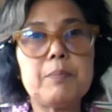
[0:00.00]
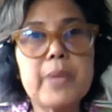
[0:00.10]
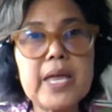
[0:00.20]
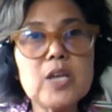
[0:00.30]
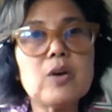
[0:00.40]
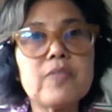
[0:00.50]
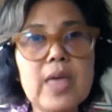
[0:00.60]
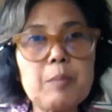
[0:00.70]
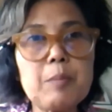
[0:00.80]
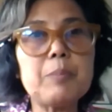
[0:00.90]
many of
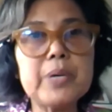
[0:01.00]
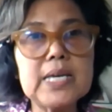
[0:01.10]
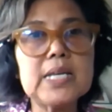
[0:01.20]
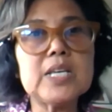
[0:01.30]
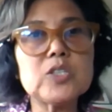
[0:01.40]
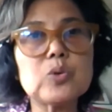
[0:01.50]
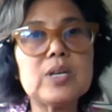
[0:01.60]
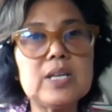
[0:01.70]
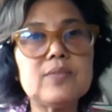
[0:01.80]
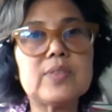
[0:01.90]
them are beginning to
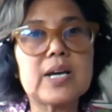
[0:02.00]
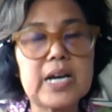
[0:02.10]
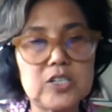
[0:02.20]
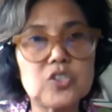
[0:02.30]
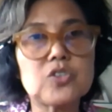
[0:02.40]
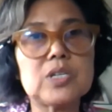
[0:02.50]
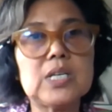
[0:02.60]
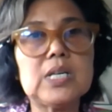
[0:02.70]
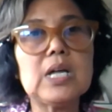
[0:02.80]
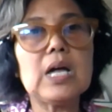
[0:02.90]
leave the
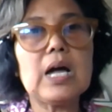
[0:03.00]
country